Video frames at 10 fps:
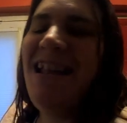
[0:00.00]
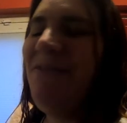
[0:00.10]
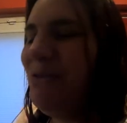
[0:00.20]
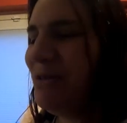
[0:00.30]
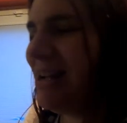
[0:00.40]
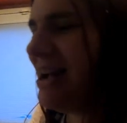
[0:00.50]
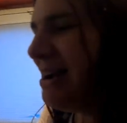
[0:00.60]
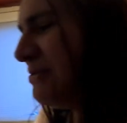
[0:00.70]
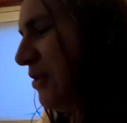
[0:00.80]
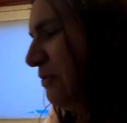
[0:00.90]
and he feels like
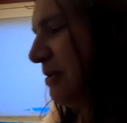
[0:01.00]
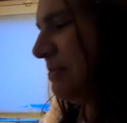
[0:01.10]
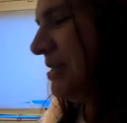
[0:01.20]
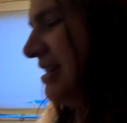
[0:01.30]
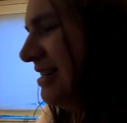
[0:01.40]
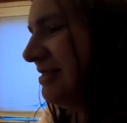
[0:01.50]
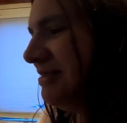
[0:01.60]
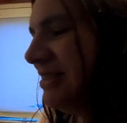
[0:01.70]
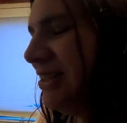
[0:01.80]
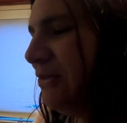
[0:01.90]
absolute rubbish
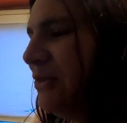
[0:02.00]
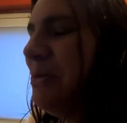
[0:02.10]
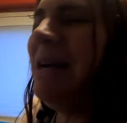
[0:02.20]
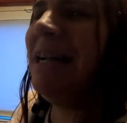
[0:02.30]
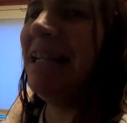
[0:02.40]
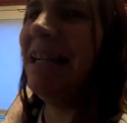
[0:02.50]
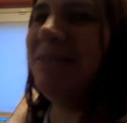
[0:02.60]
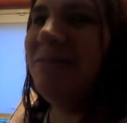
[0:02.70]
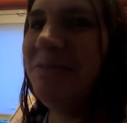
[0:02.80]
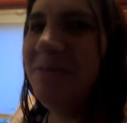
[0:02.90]
now and I feel bad now.